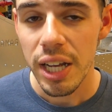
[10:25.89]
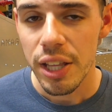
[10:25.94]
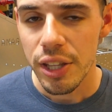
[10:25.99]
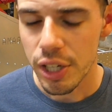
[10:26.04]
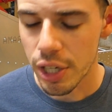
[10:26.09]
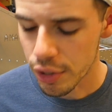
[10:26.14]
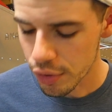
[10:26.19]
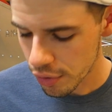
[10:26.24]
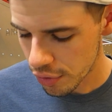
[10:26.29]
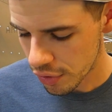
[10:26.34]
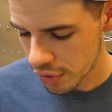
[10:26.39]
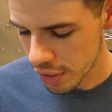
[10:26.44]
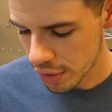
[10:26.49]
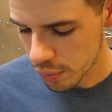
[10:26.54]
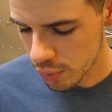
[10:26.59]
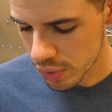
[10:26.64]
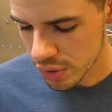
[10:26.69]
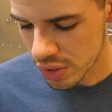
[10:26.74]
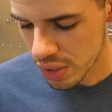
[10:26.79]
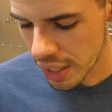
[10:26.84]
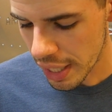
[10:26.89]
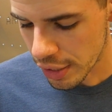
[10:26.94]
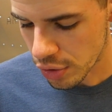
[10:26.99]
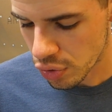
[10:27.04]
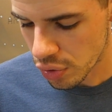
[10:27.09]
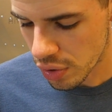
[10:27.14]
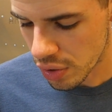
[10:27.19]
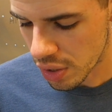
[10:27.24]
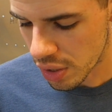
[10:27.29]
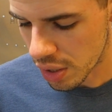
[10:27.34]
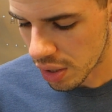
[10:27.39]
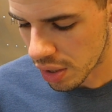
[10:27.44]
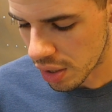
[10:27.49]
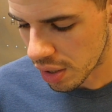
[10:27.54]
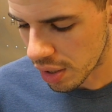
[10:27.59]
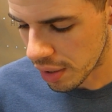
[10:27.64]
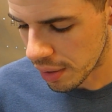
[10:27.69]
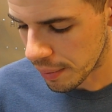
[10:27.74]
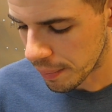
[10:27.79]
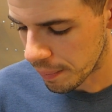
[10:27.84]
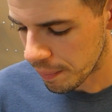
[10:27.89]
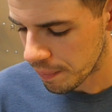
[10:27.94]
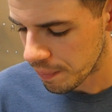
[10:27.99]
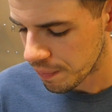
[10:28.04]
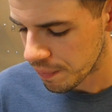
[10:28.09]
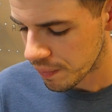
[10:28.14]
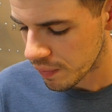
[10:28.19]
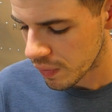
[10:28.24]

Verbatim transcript: The other thing was actually the um,